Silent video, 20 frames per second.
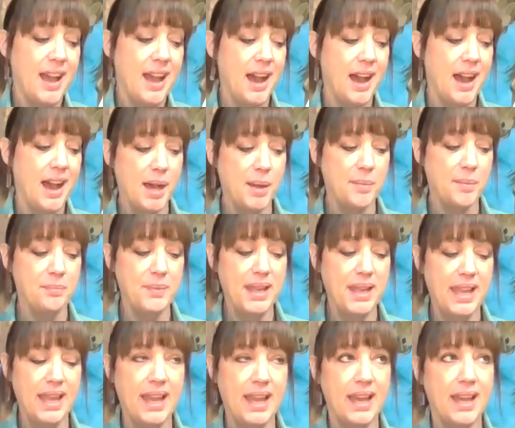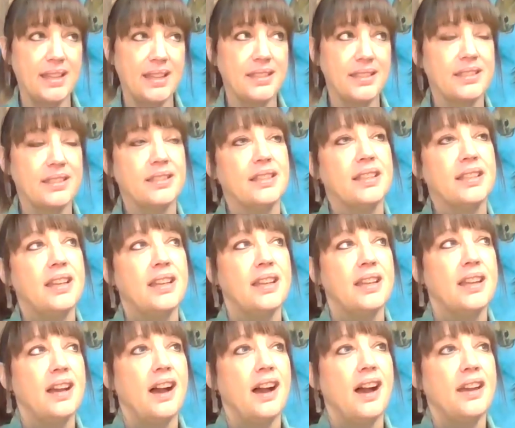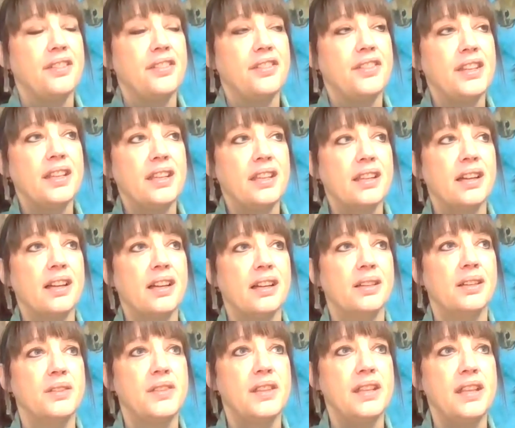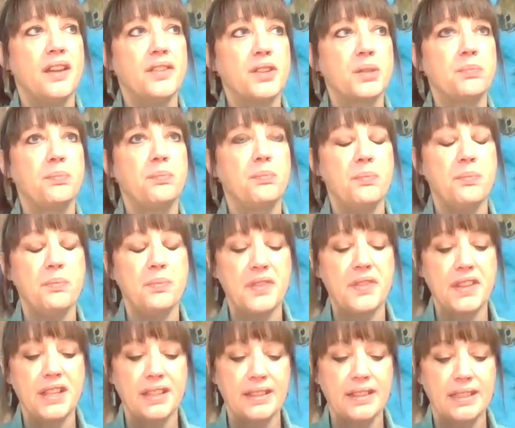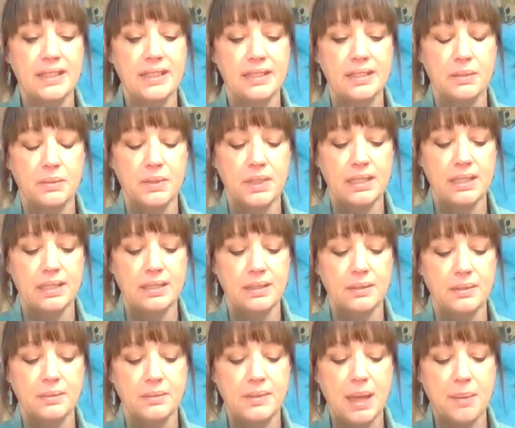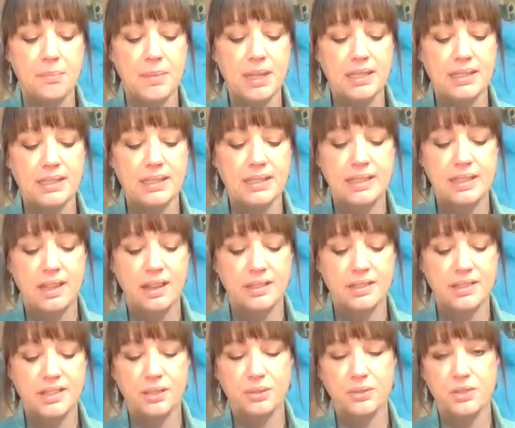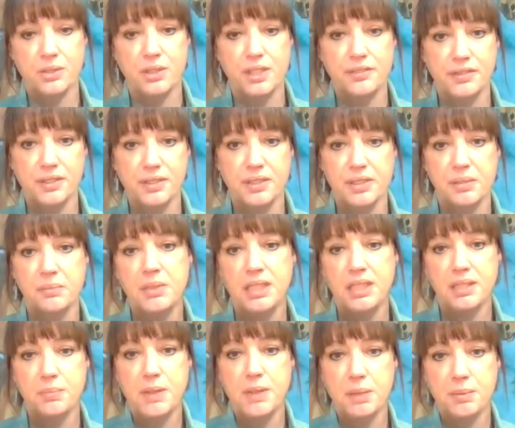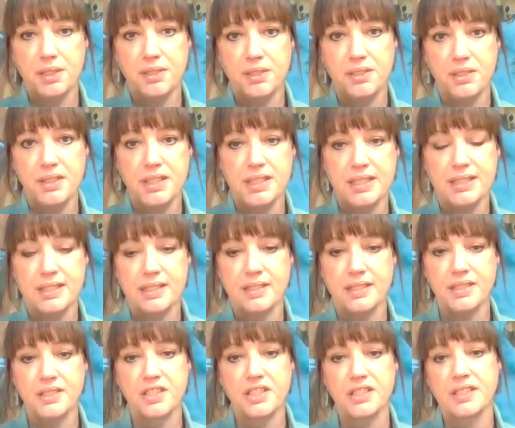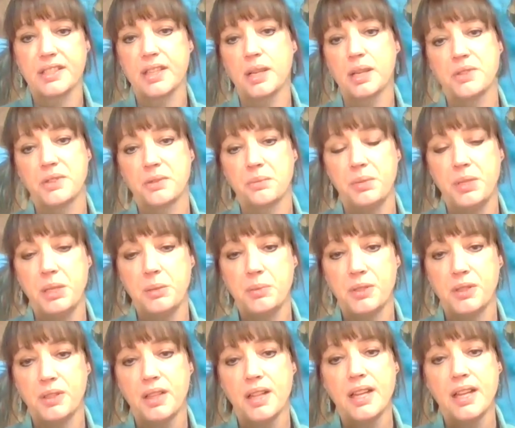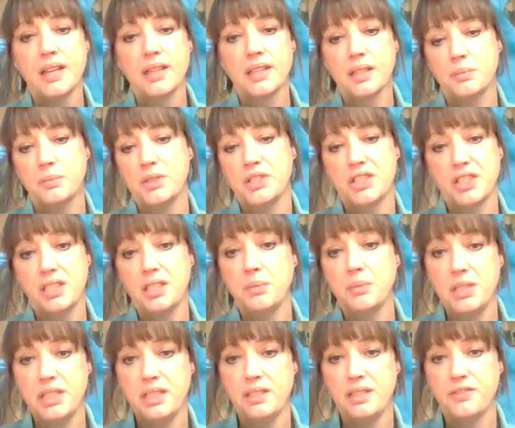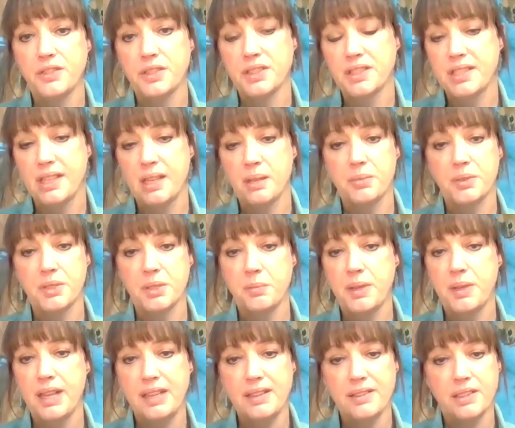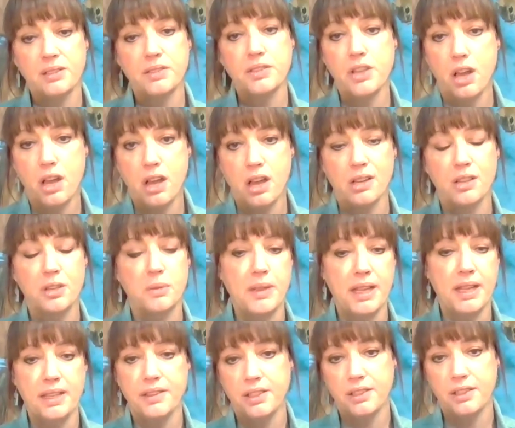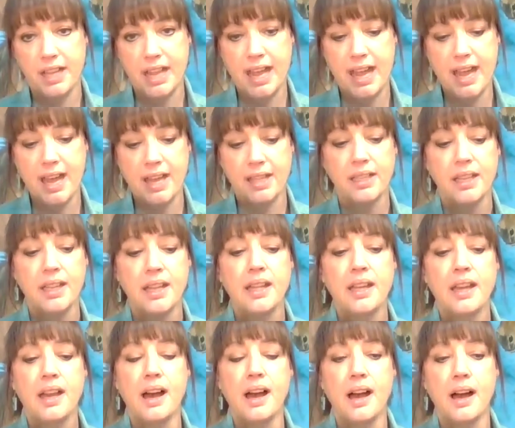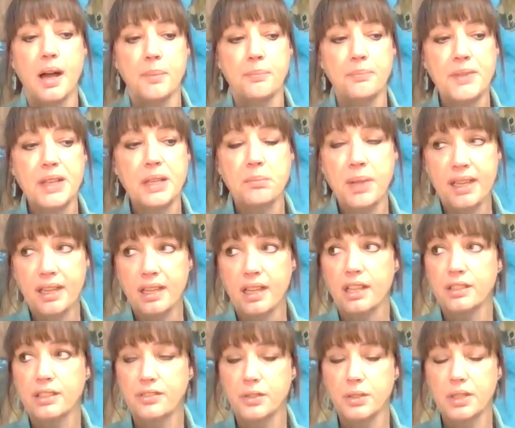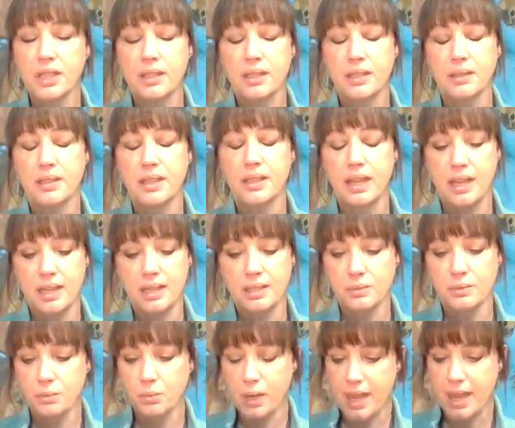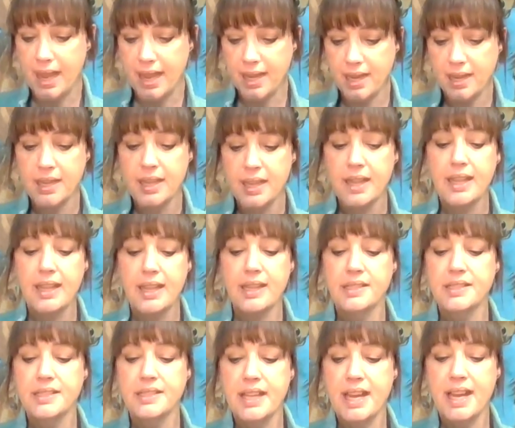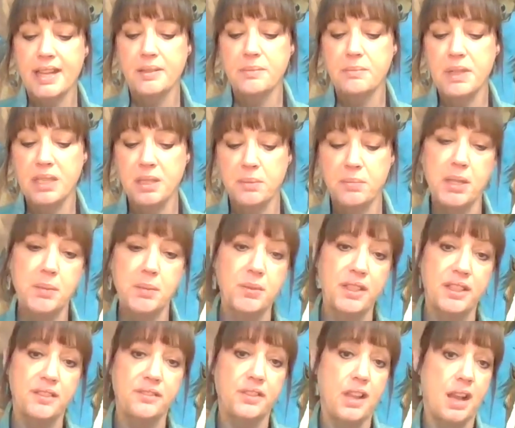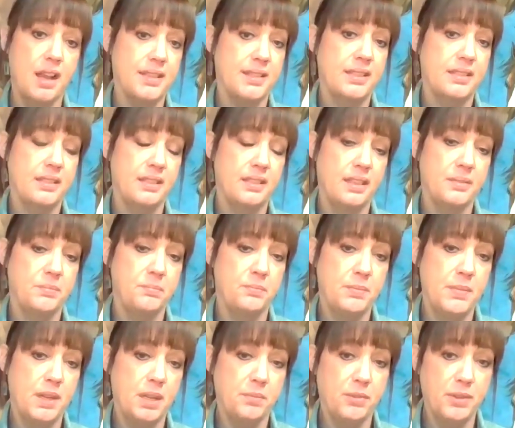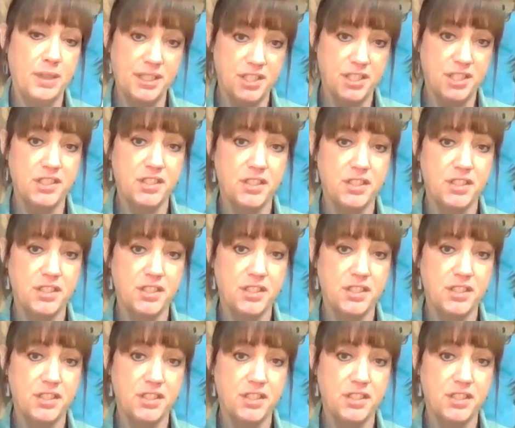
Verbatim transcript: Um, and I think uh, the other thing that that makes the art so joyful to me to be able to do this, and this just comes from people commissioning me, for example, to paint their dog or paint their cat um, in my colorful uh, way, is that many people have lost a, a precious